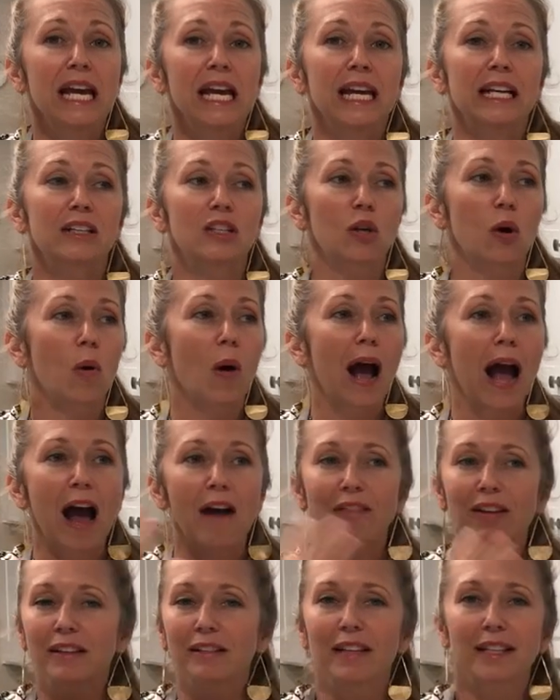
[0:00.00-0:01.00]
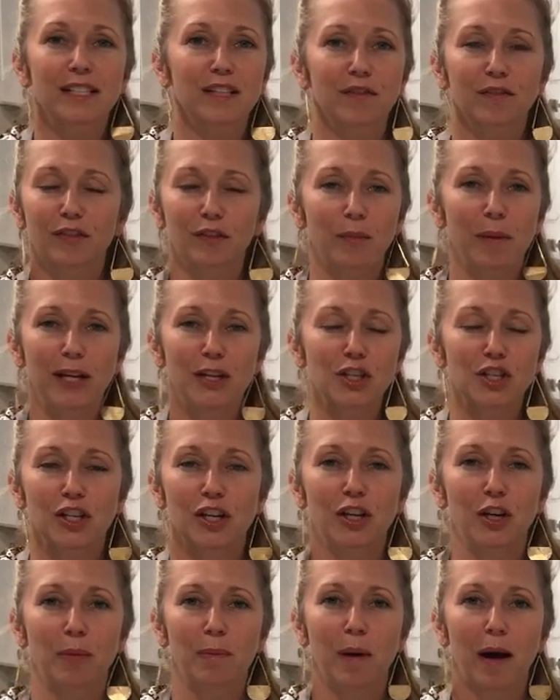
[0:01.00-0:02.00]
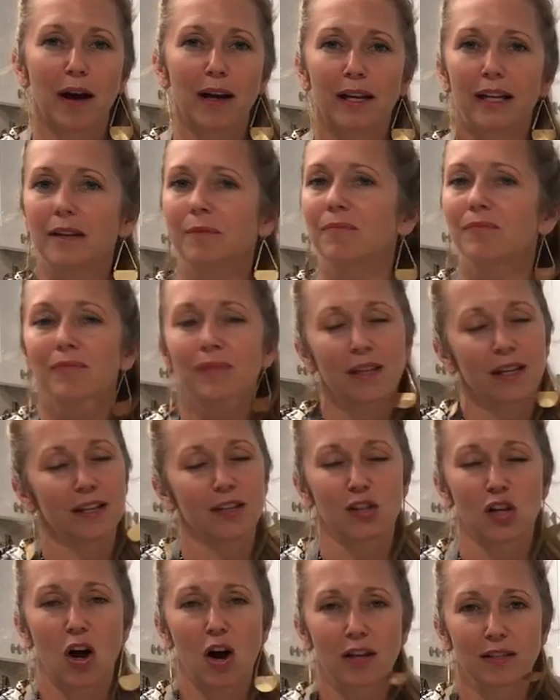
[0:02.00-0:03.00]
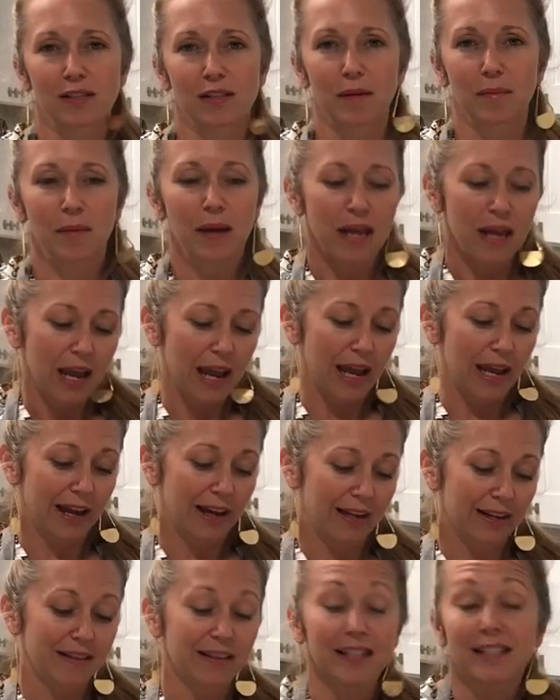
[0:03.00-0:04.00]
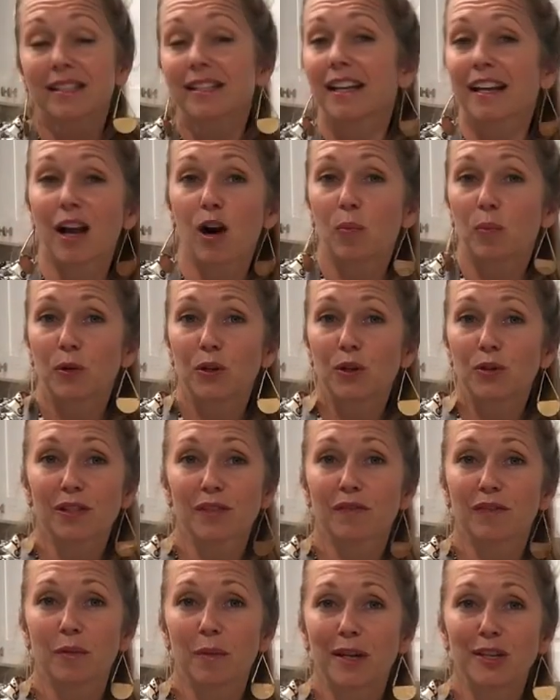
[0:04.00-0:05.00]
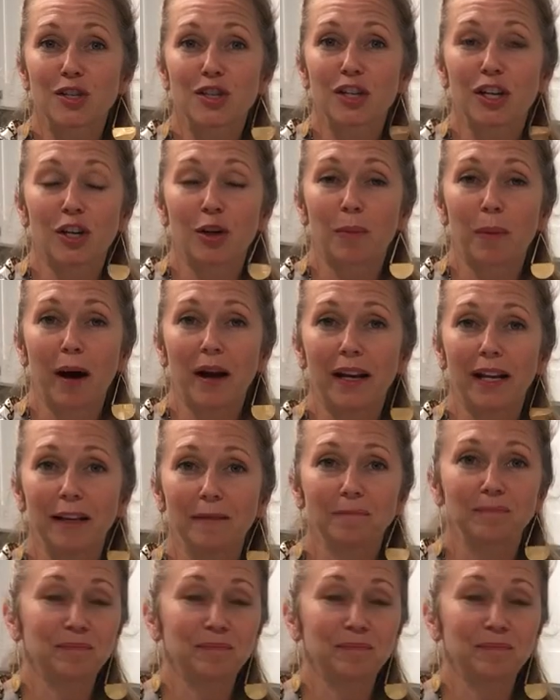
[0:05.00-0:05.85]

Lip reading: And so having less inflammation in your body is awesome. And this can help reduce inflammation in your body.